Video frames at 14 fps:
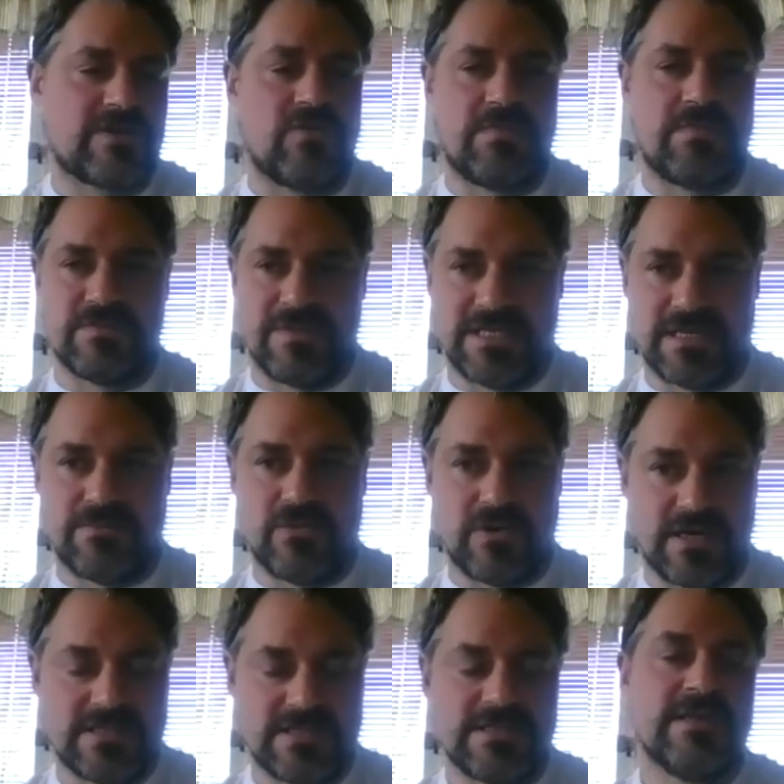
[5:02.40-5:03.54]
compound
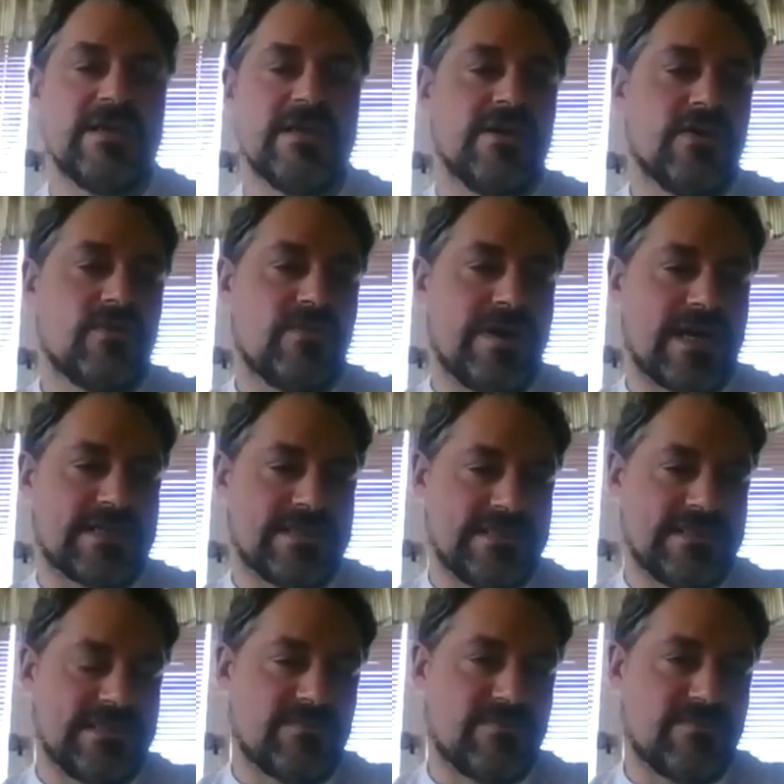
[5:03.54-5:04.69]
metabolites. We're
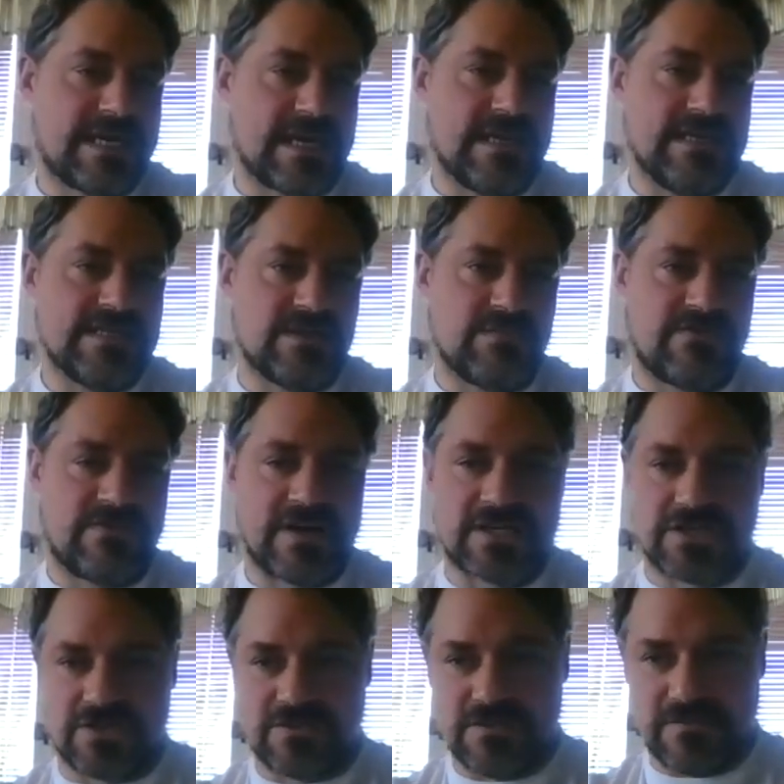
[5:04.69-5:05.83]
accessing mechanism of
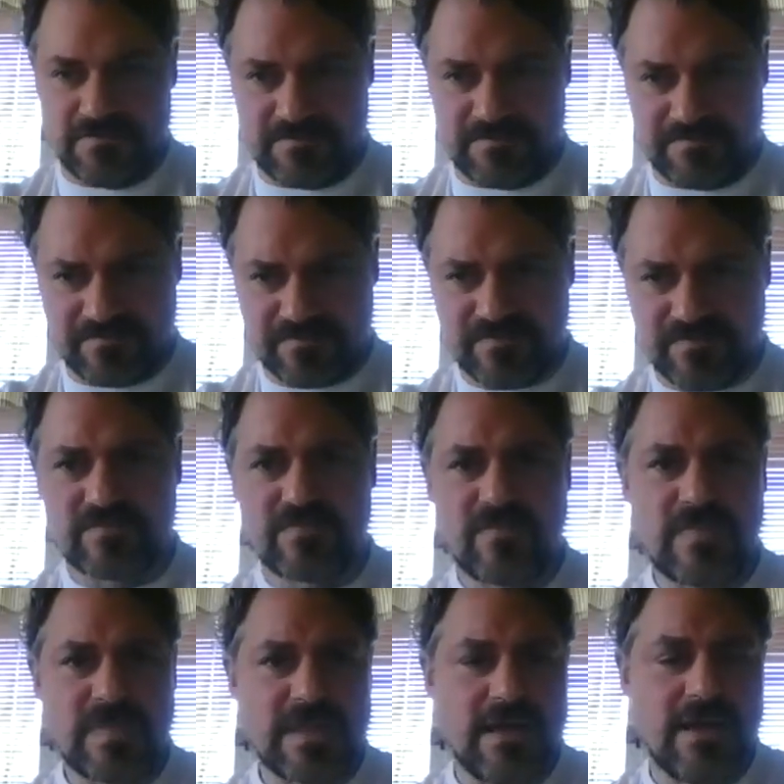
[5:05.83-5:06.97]
action.
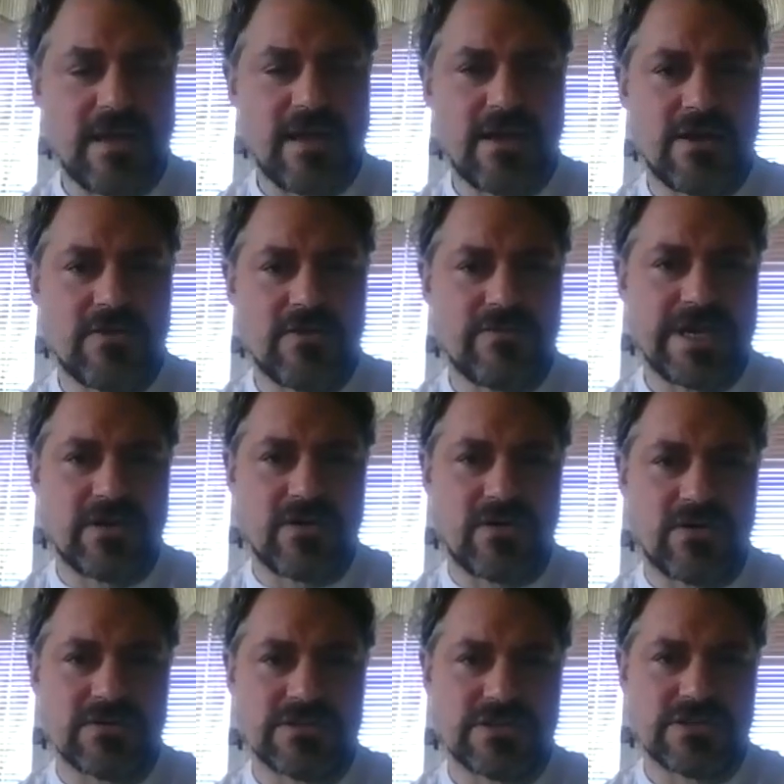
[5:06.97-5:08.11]
We
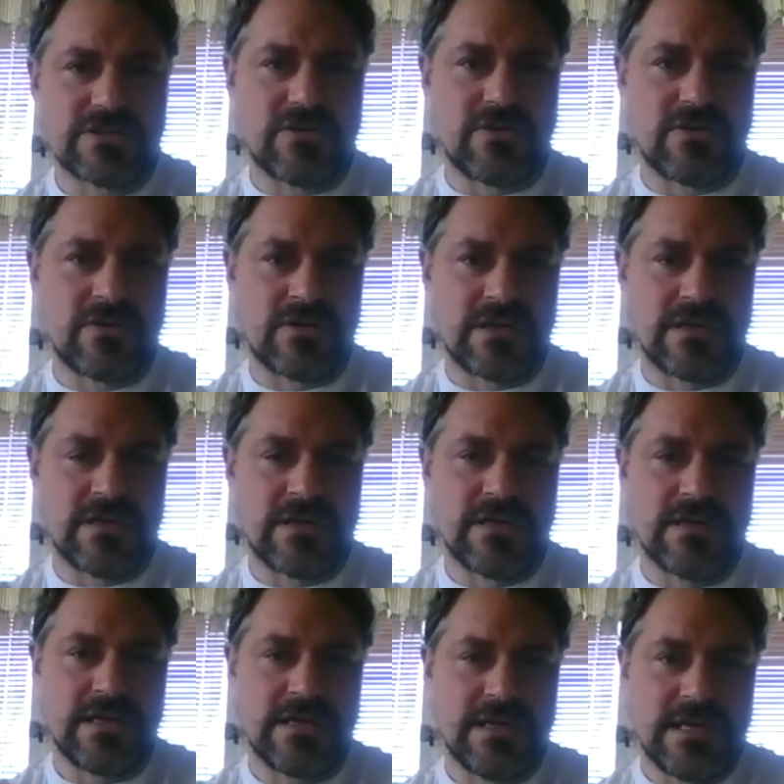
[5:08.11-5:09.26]
also
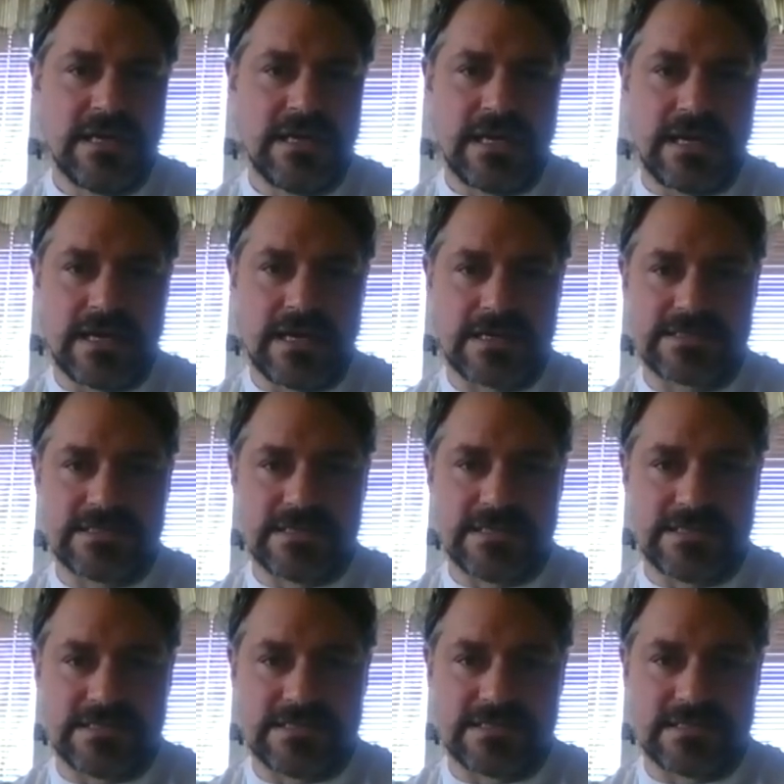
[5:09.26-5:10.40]

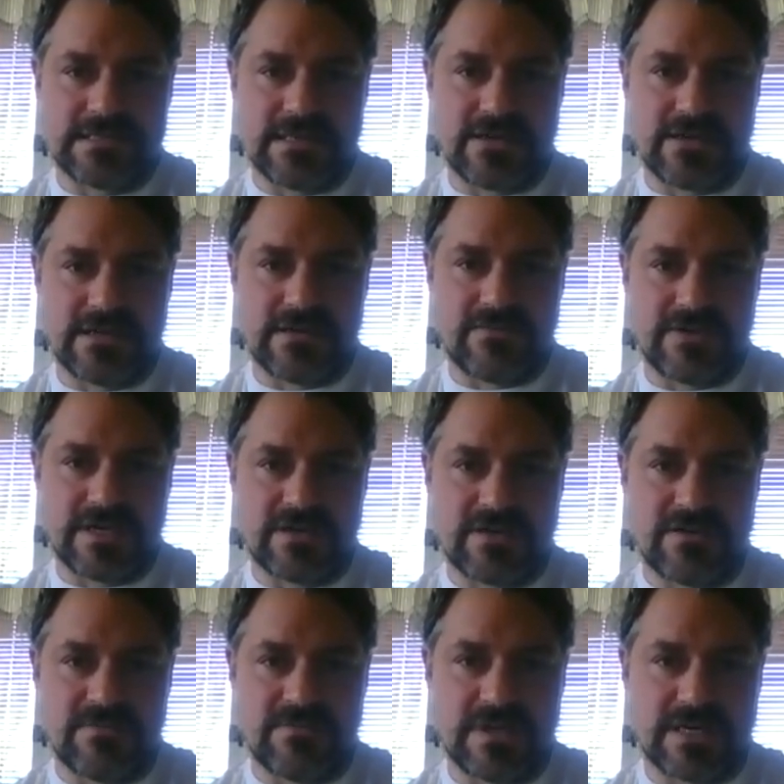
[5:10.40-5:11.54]
access, now I will
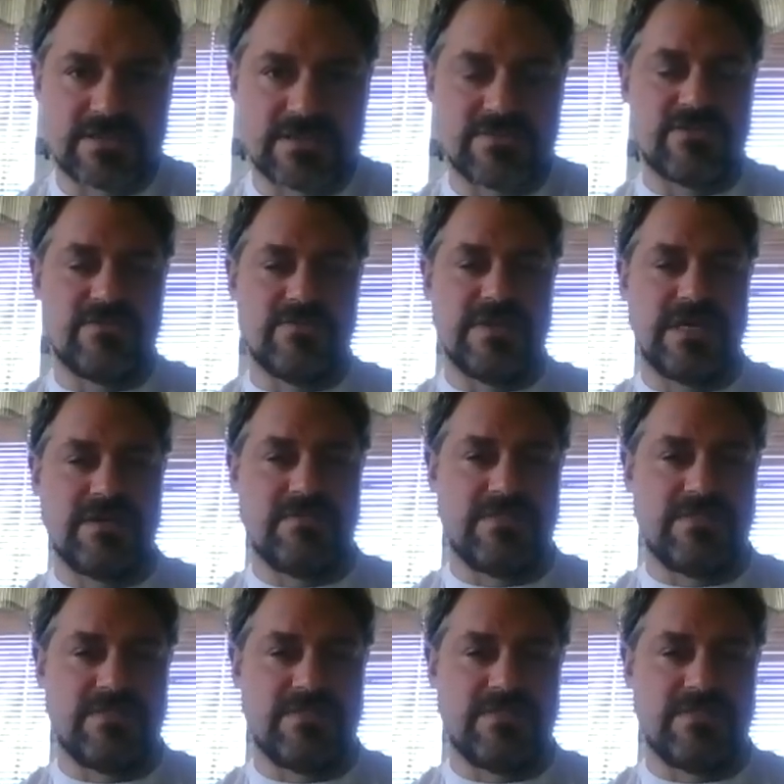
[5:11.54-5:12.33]
come back to the main